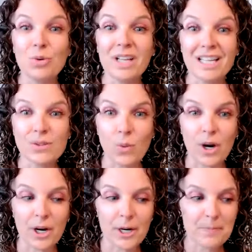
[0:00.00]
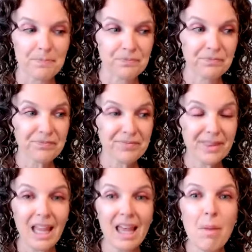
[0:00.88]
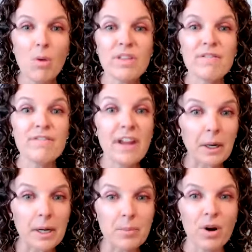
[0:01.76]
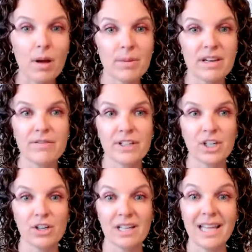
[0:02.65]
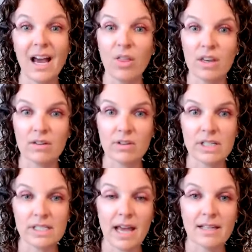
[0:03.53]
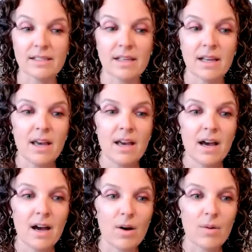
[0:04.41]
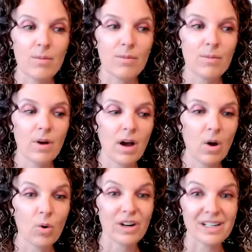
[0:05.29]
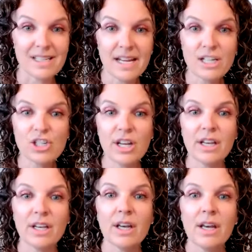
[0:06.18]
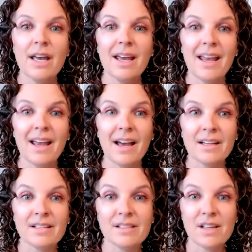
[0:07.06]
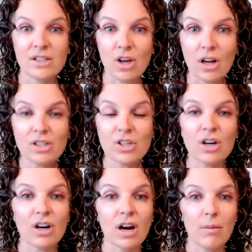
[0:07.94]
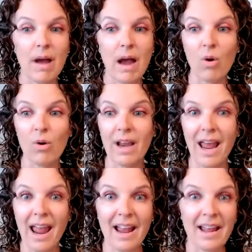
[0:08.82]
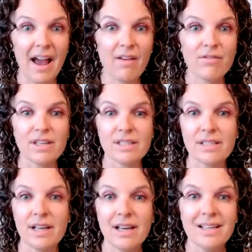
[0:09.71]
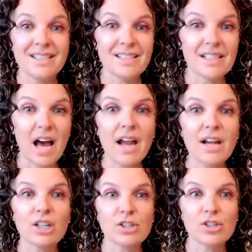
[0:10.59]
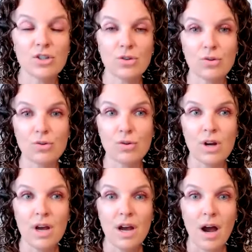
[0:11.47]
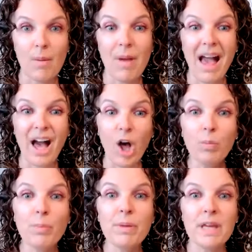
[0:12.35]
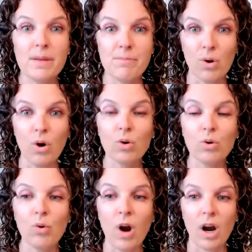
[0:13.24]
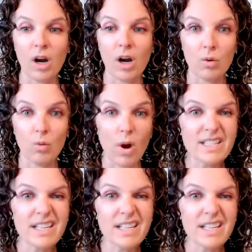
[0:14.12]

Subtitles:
doing this work, I met with a very prominent figure in the health at every size organization. And I talked to her about, hey, I have this desire to help people who are